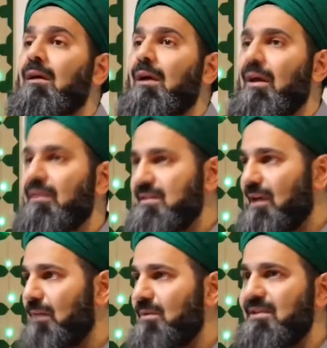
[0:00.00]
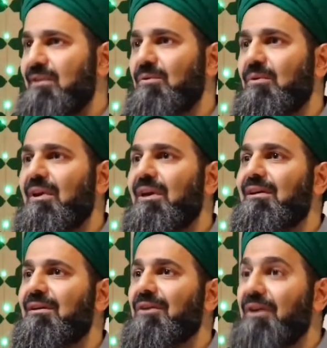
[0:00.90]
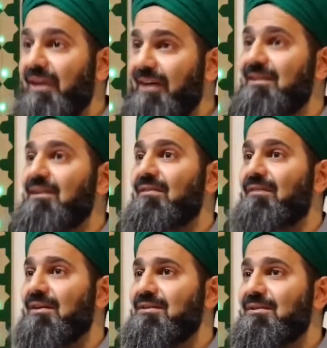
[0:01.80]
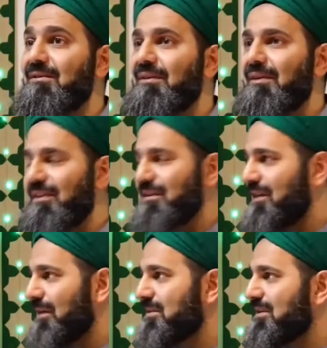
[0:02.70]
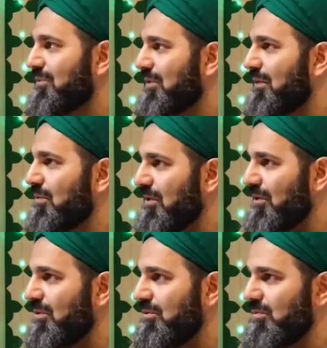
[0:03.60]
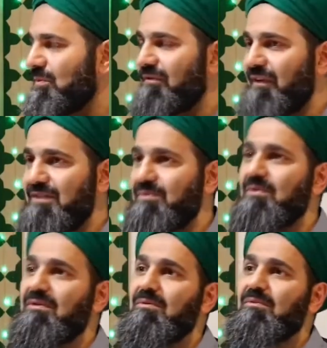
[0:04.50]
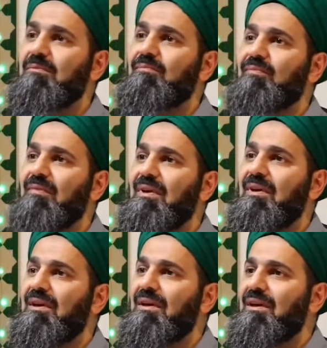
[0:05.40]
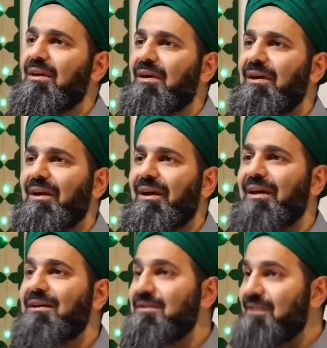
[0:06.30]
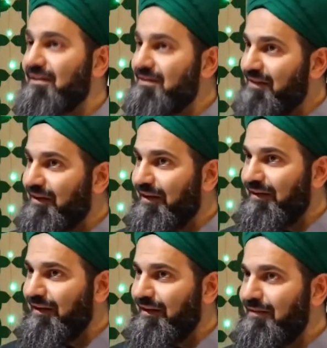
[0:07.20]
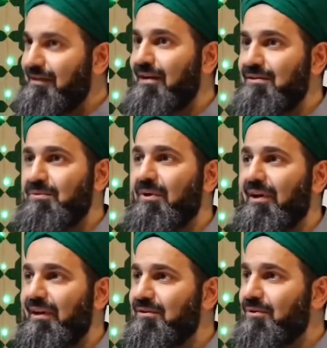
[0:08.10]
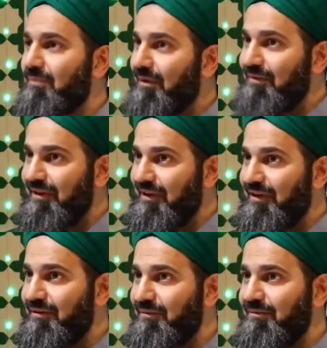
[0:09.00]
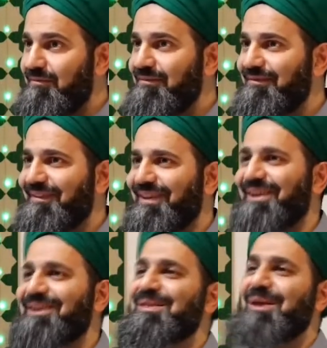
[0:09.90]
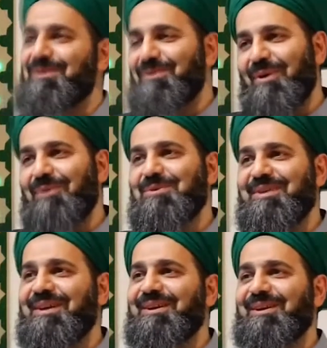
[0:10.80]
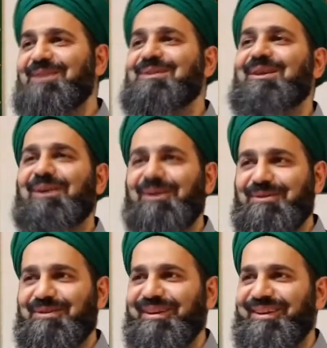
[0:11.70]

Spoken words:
and the Sahaba said, okay, connecting the fast. The Sahaba said, okay, we'll fast with you. And he said, inni lastu kahayatikum, I'm not like you. That's the one who say he's like us.